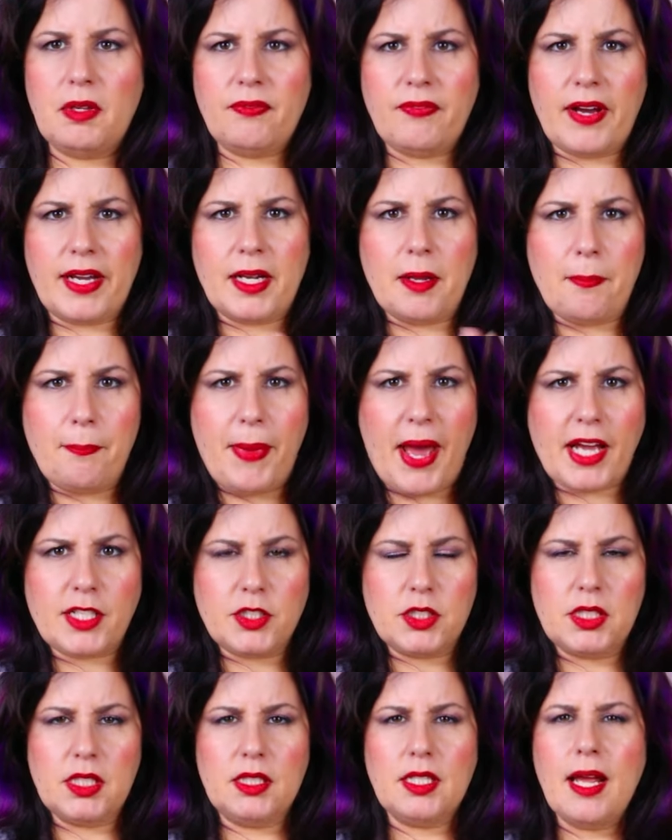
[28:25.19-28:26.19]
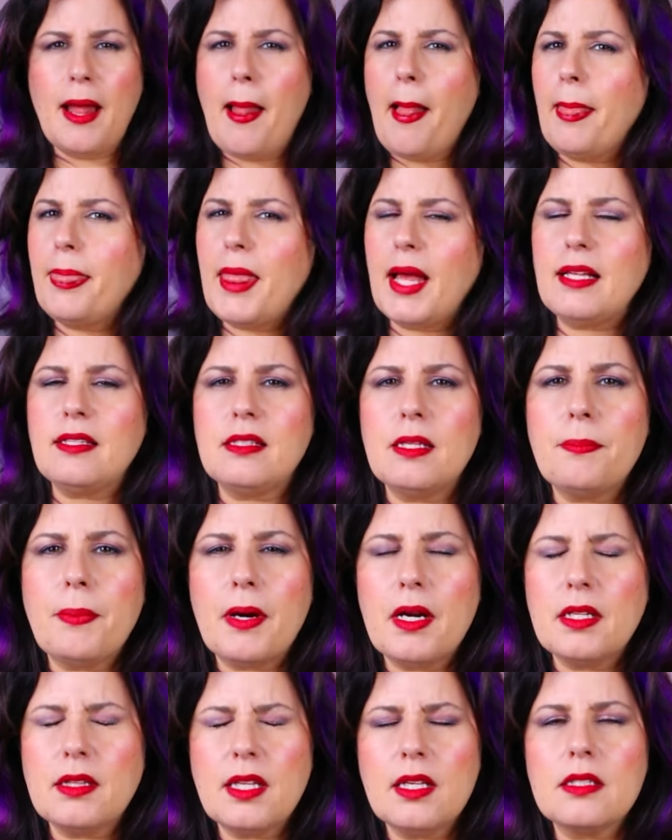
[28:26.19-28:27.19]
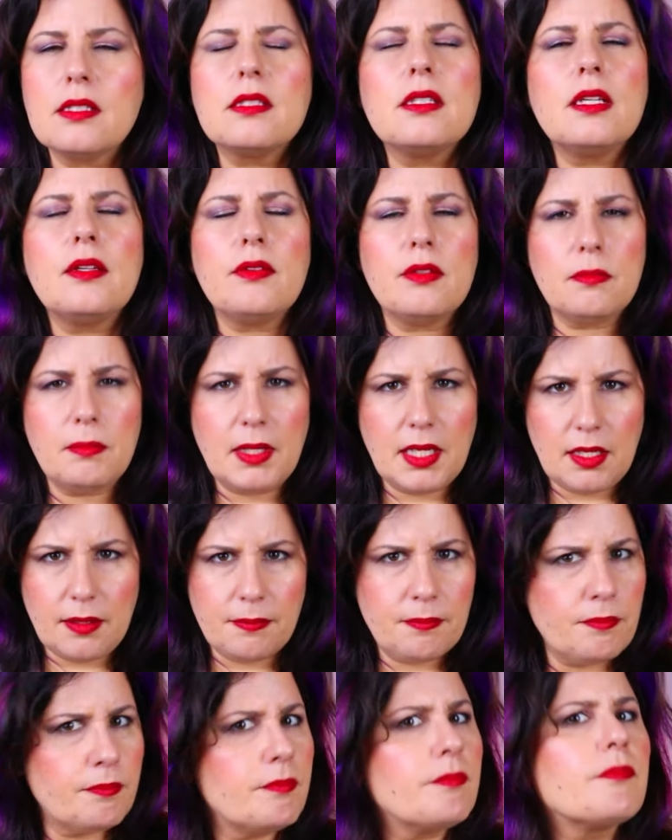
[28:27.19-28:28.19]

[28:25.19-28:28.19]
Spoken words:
be fighting Bastion. That's the part that's leaving me